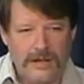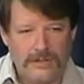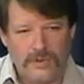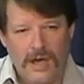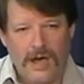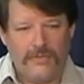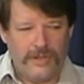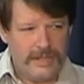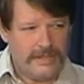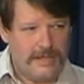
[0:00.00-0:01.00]
to 12 and
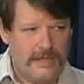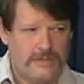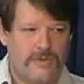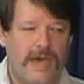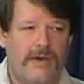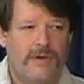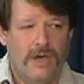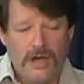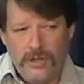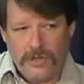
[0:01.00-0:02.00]
then 10. So we have
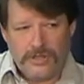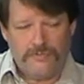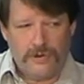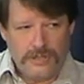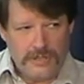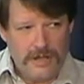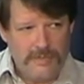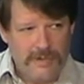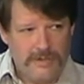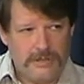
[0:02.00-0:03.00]
the first 10
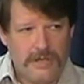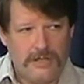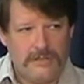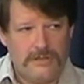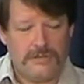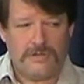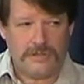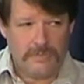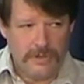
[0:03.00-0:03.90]
amendments to the Constitution, which is the